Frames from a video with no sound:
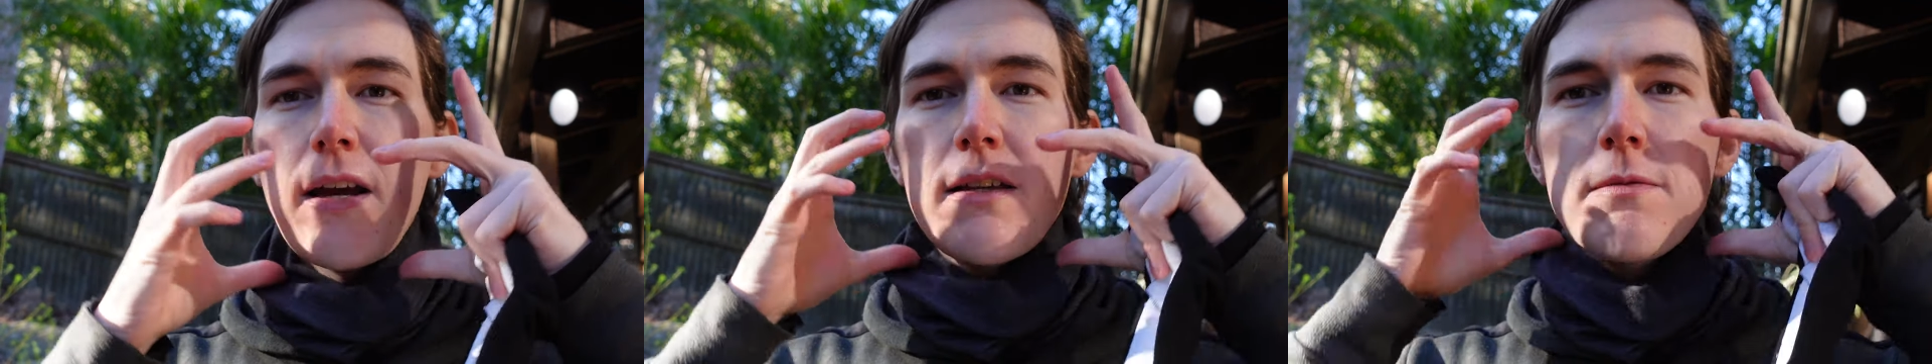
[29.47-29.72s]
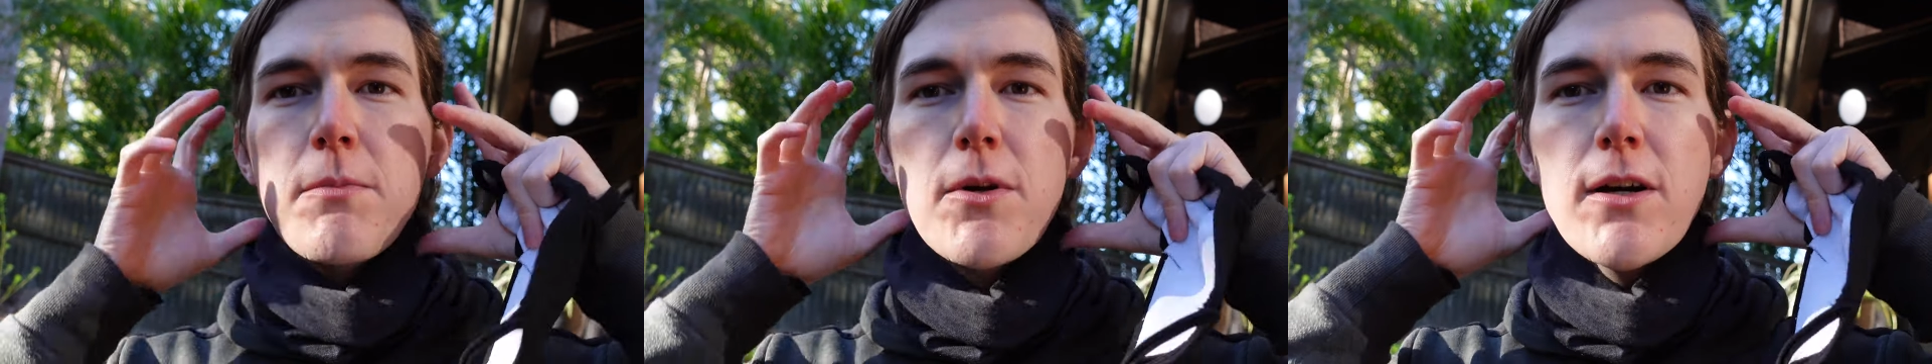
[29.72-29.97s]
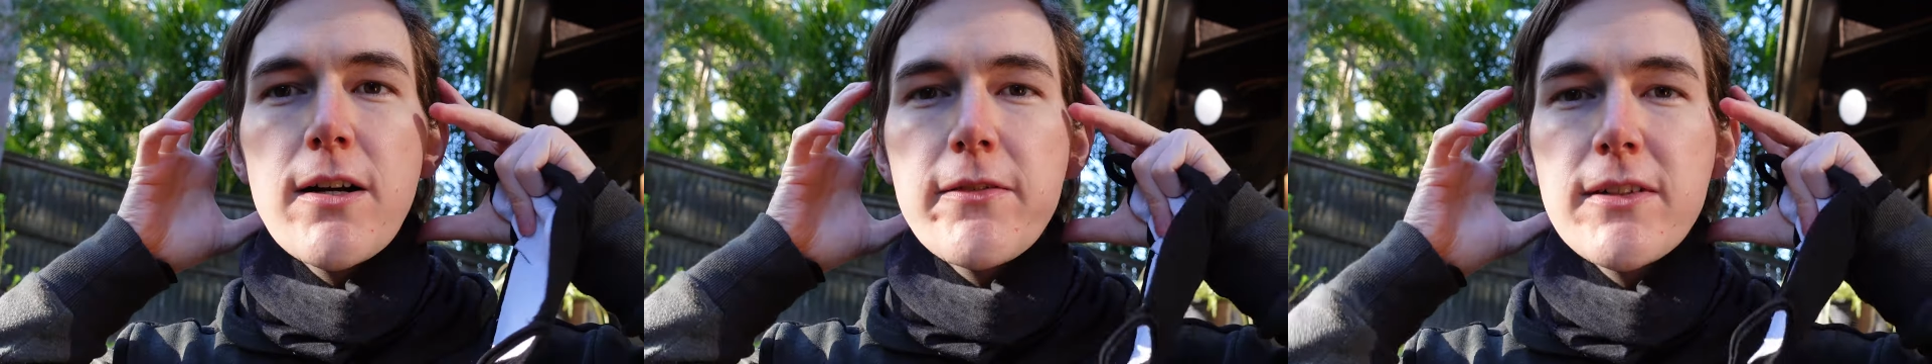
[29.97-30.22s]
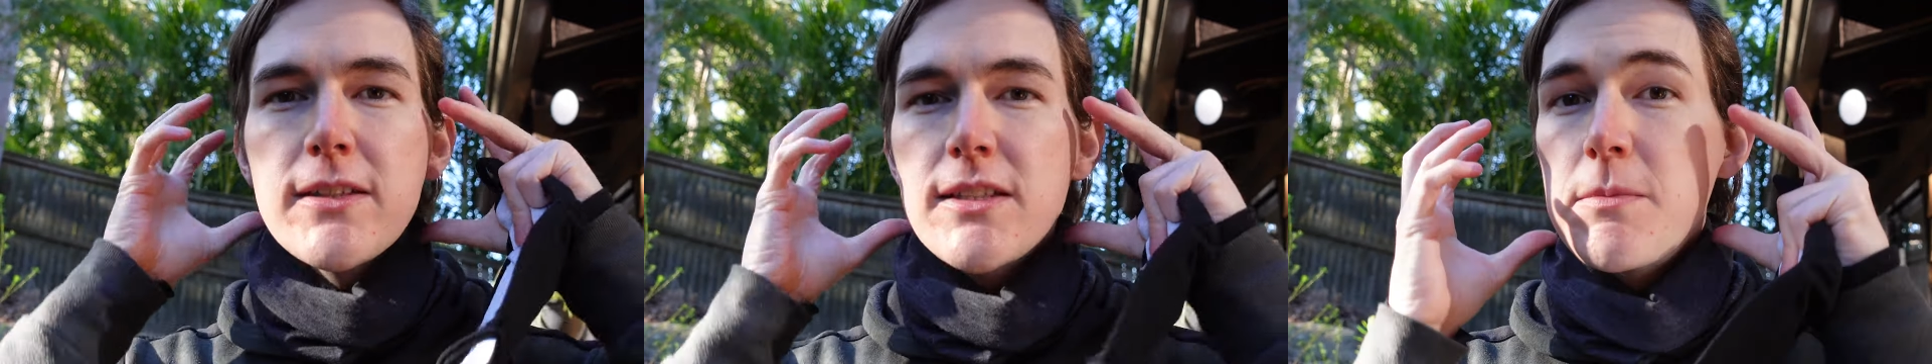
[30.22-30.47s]
as more of
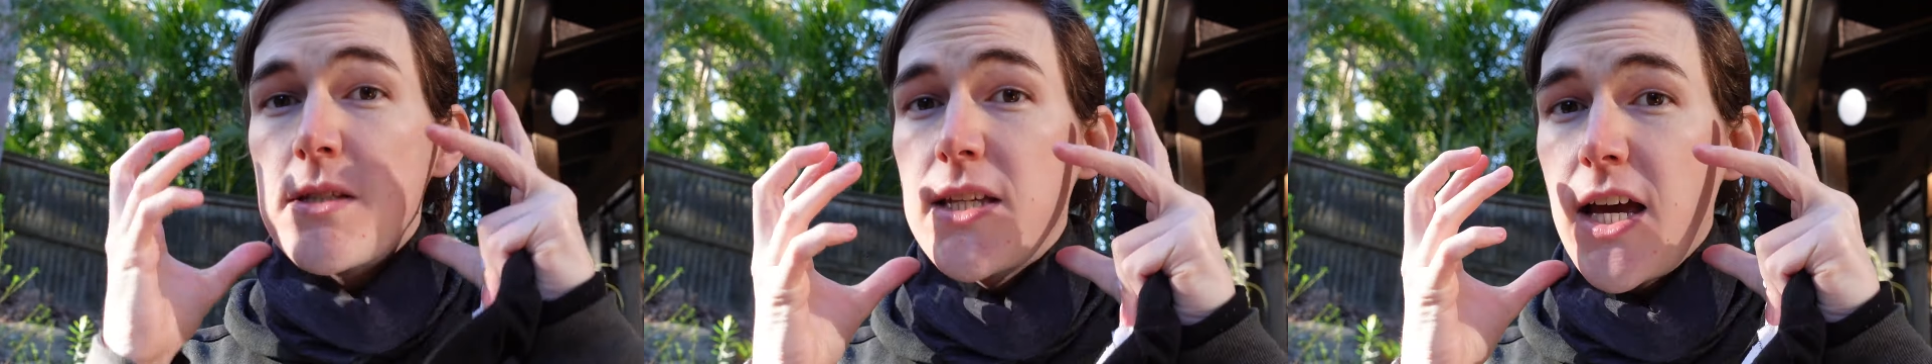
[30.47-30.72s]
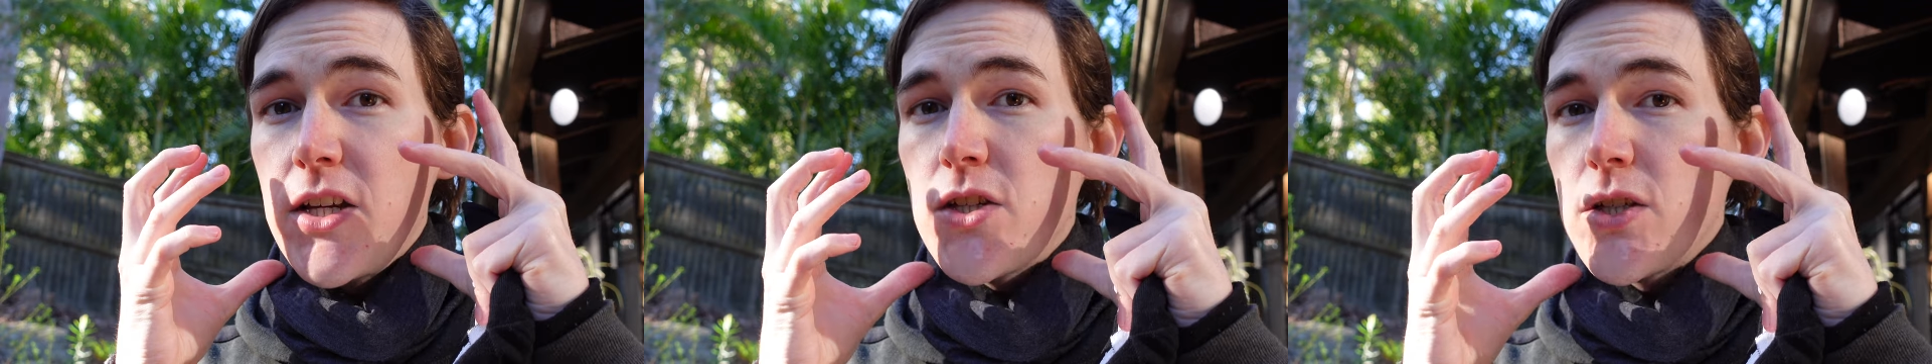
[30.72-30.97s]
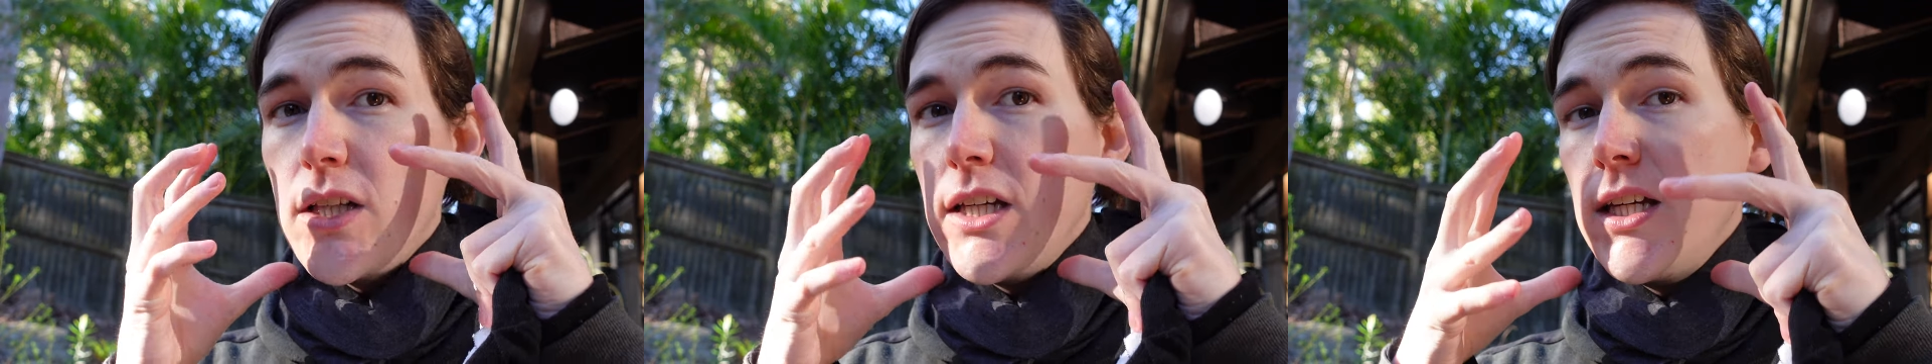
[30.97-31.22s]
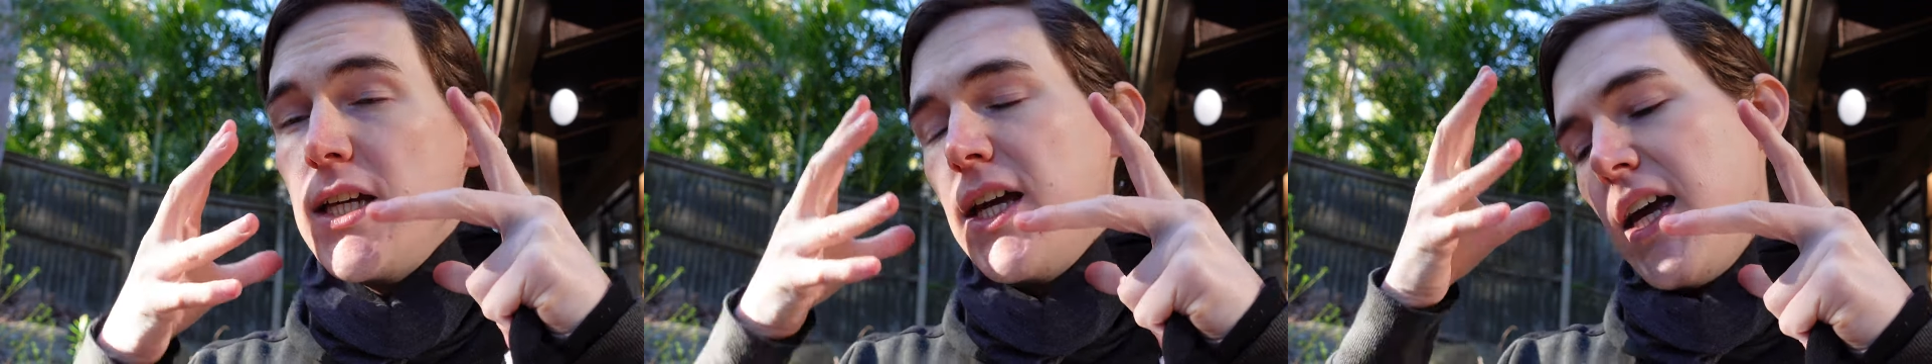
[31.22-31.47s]
a
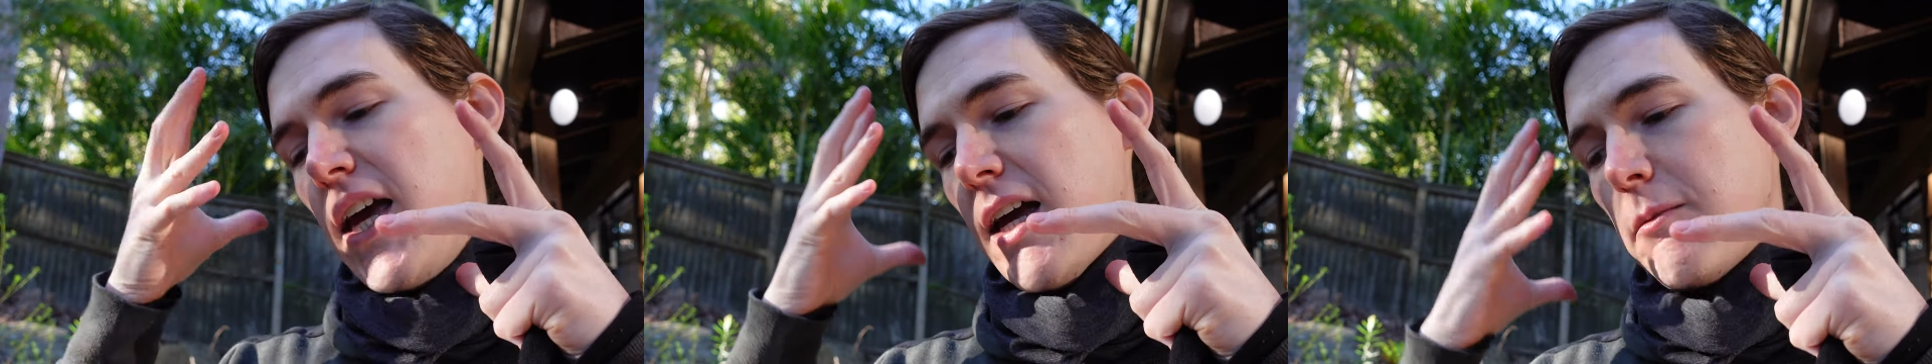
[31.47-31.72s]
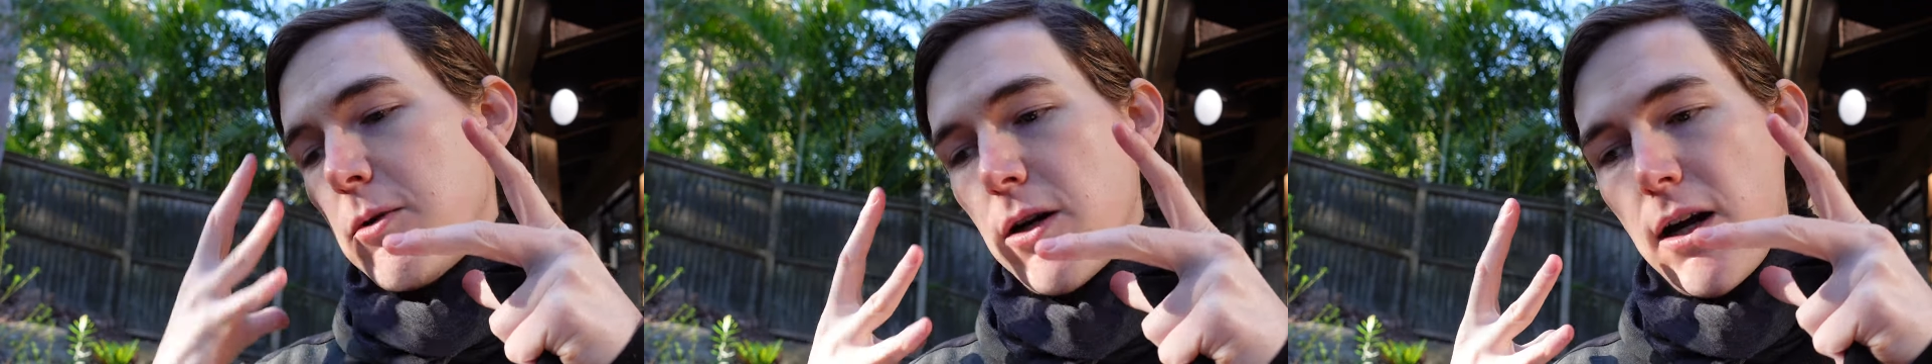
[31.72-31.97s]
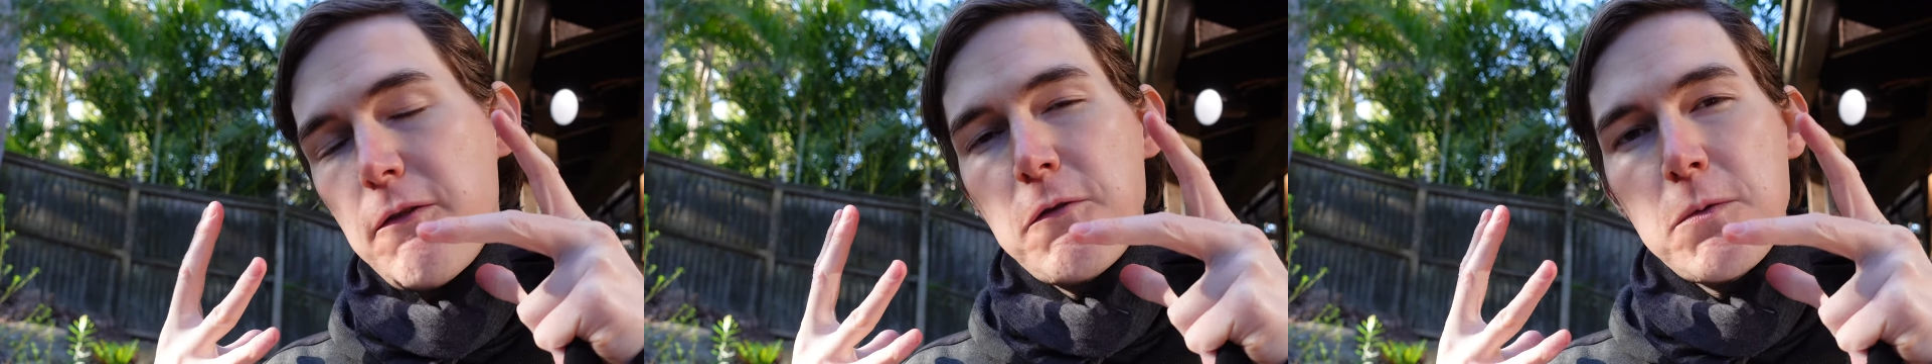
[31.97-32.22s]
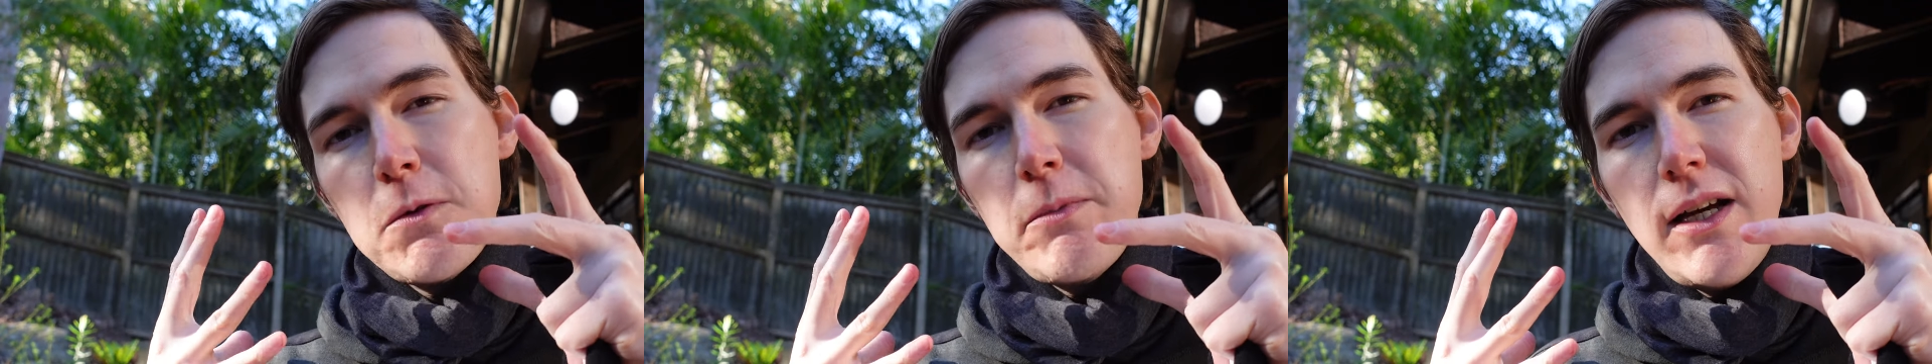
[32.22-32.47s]
substantially and more
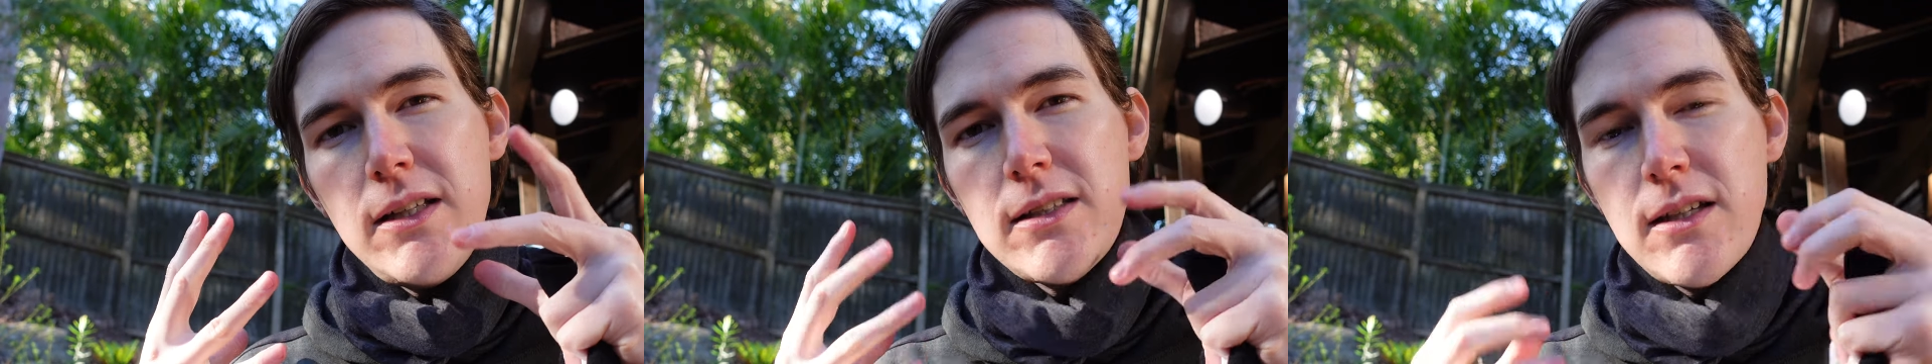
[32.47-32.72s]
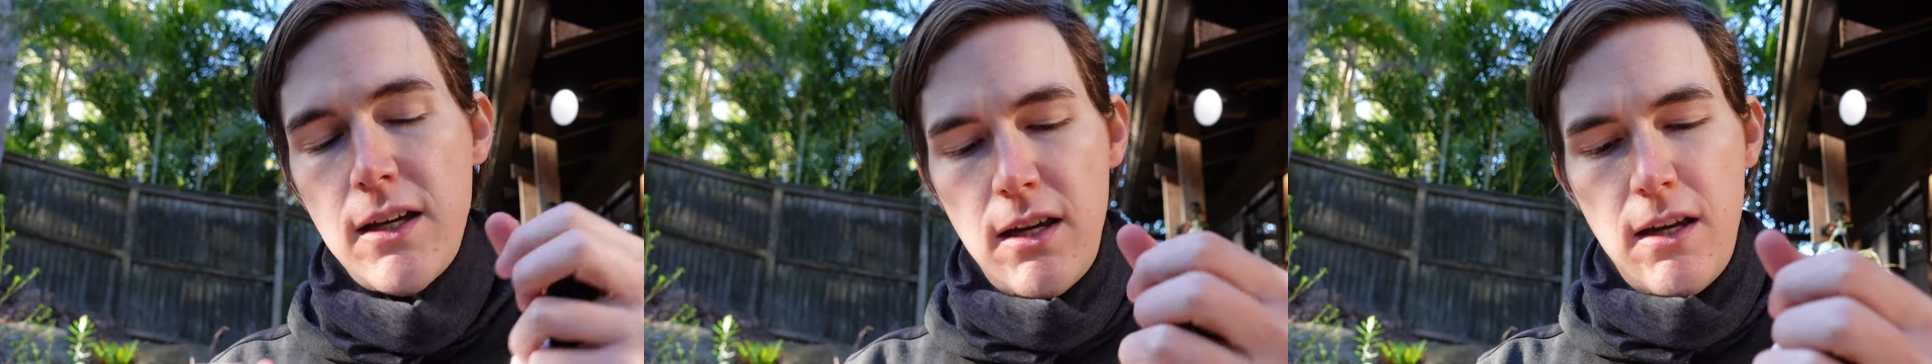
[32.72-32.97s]
comfortable mask,